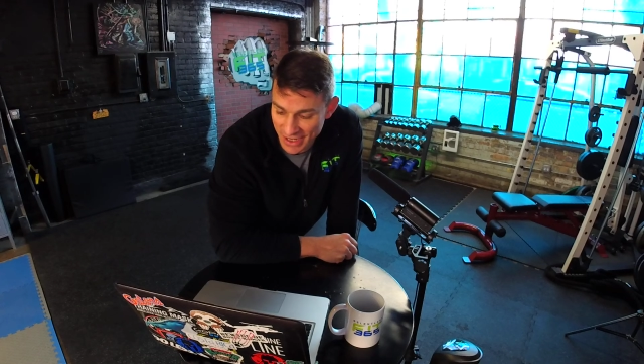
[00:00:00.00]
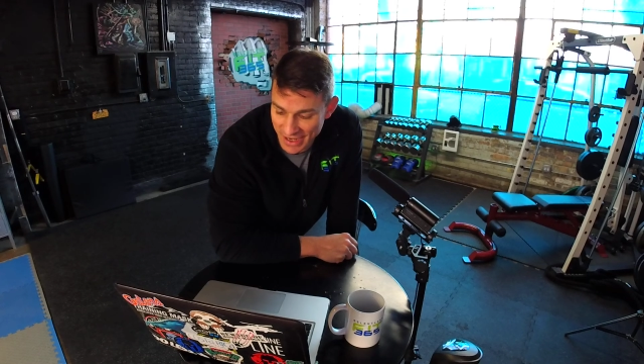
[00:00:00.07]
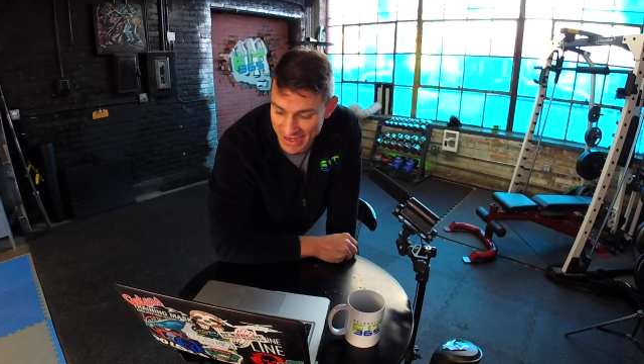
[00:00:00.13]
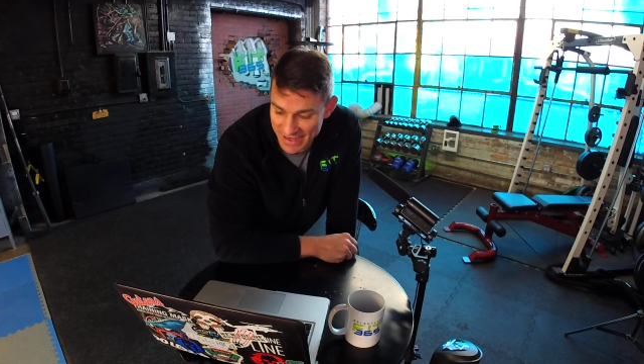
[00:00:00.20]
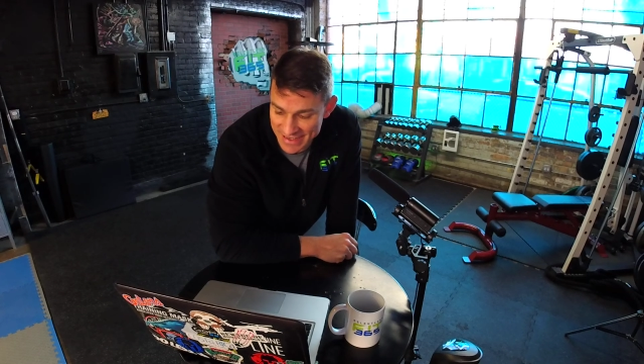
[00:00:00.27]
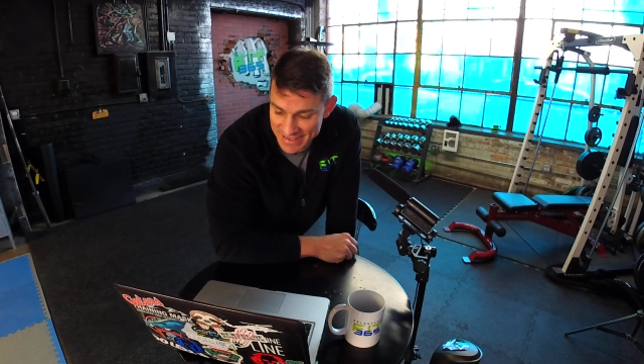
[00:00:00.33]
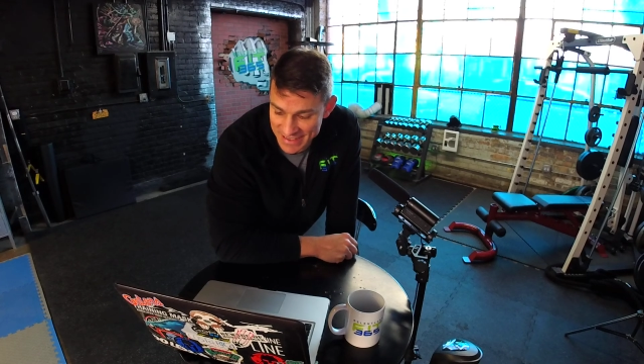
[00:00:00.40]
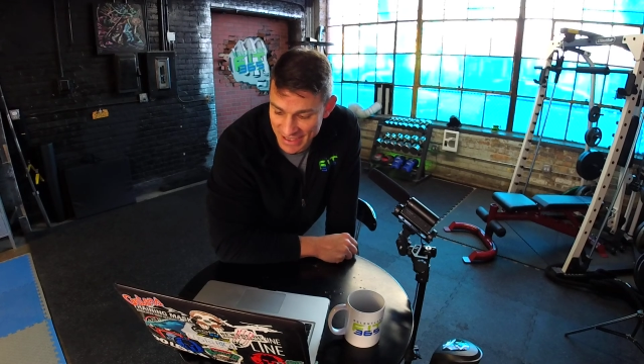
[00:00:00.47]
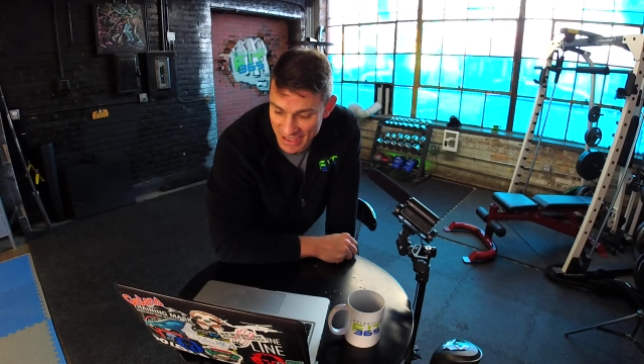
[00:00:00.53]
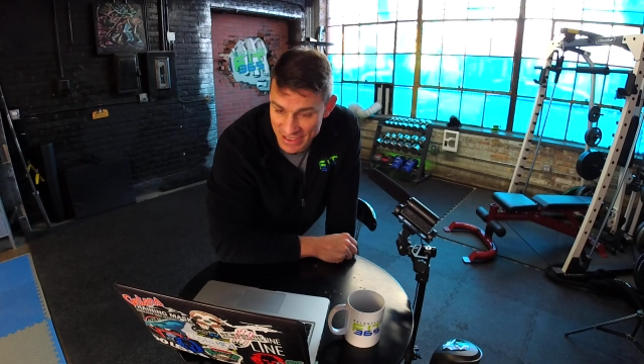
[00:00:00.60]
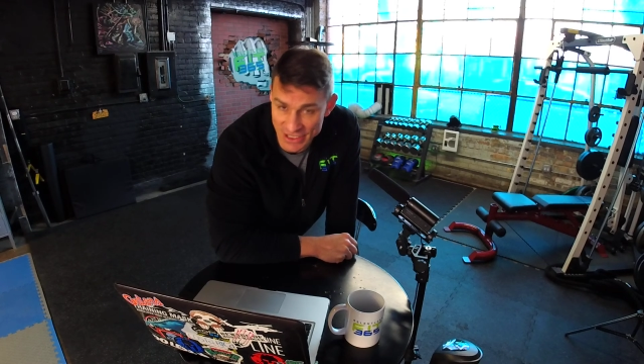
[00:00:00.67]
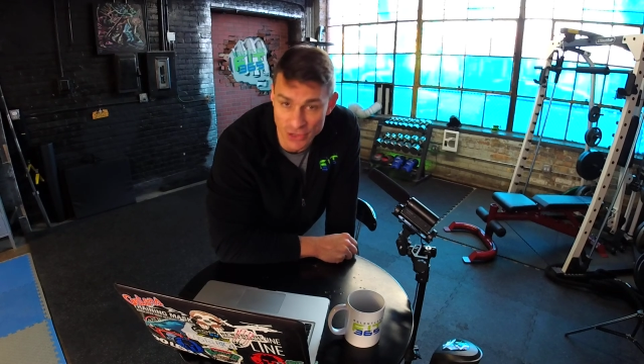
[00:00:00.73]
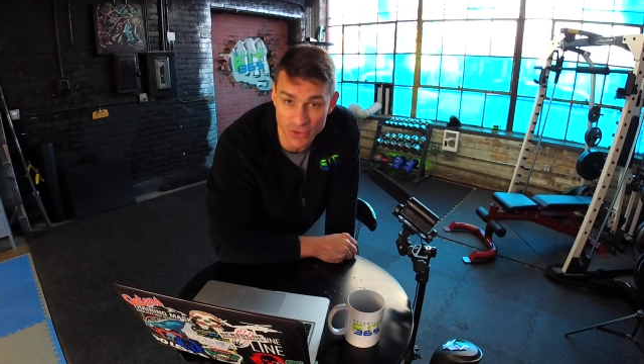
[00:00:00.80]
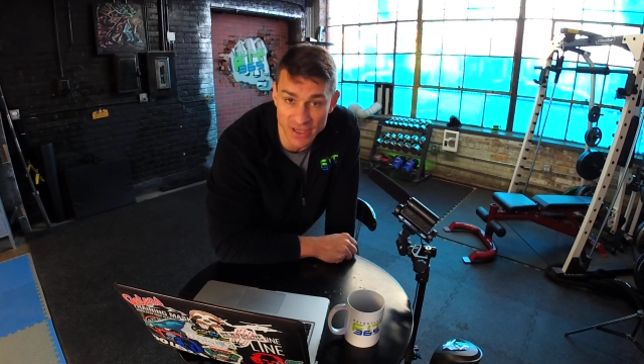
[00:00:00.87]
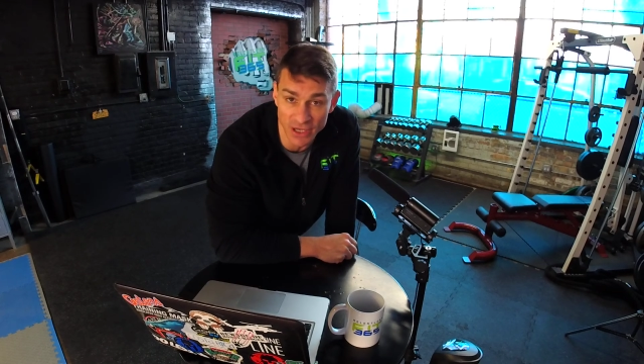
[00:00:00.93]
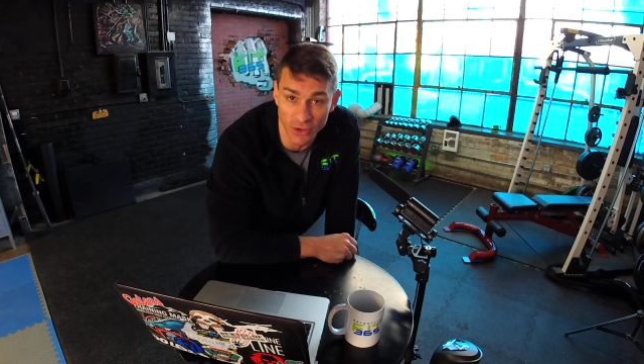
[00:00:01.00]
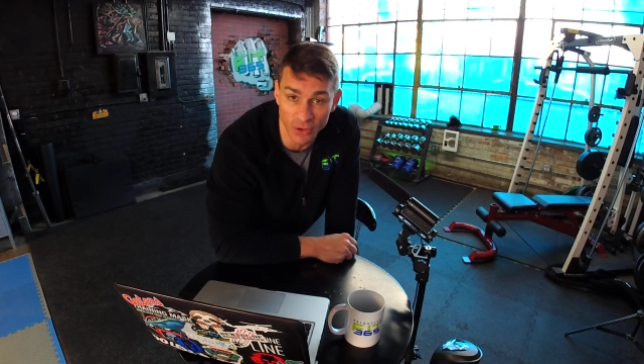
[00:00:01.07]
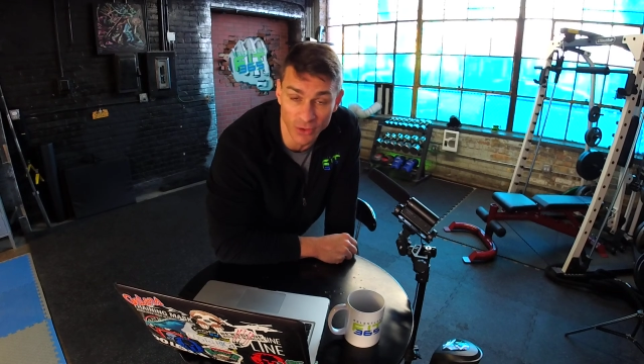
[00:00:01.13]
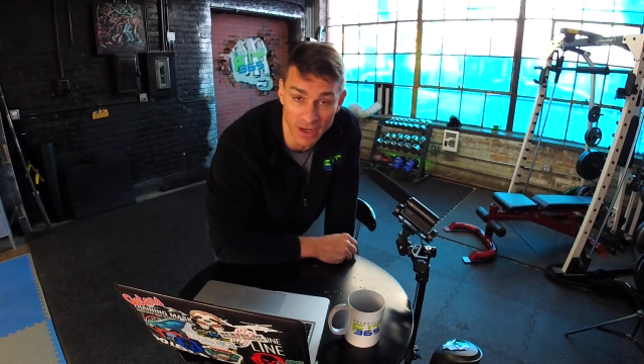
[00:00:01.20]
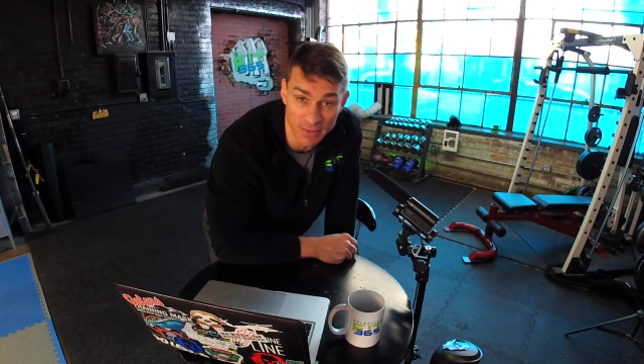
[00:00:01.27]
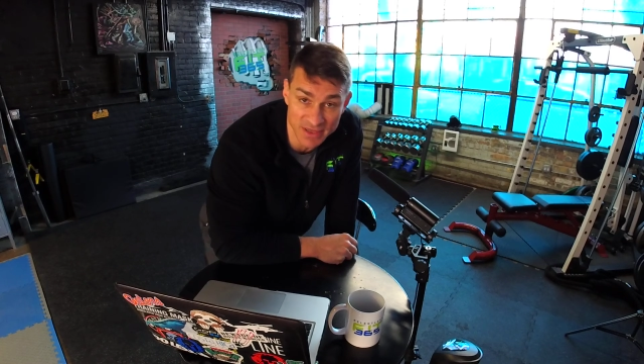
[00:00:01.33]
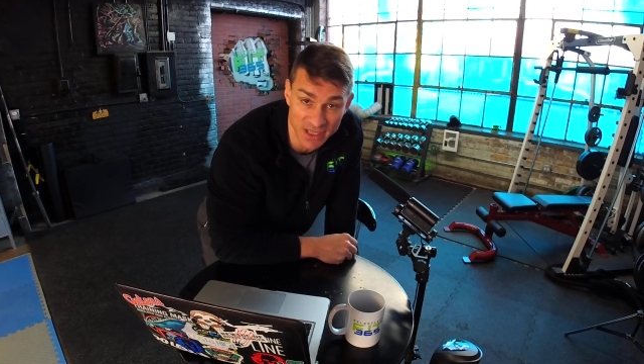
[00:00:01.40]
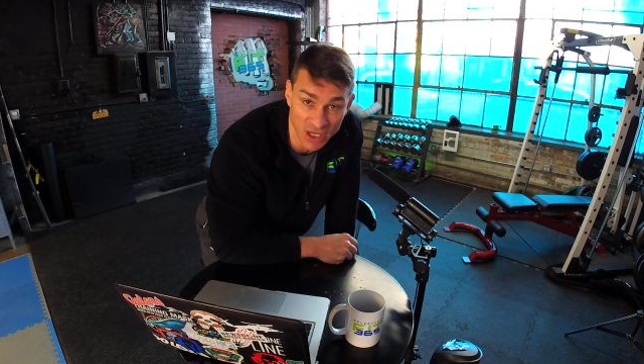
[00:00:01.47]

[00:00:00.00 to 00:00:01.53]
And 2 kilograms,